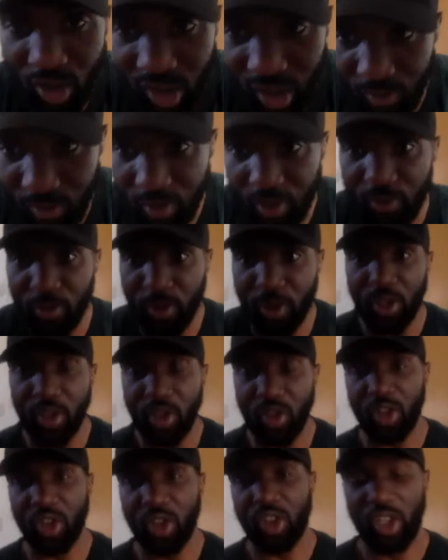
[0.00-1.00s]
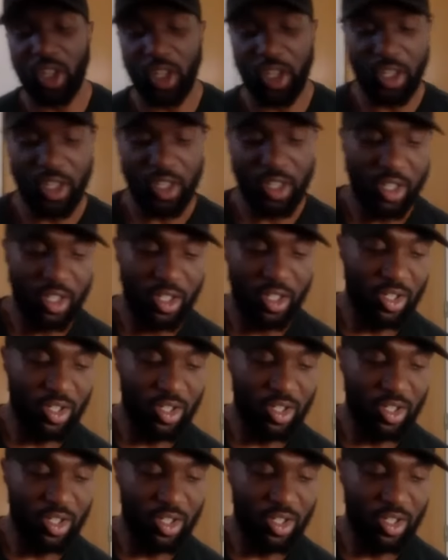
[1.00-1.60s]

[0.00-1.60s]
I got something for you, Josh. Yeah.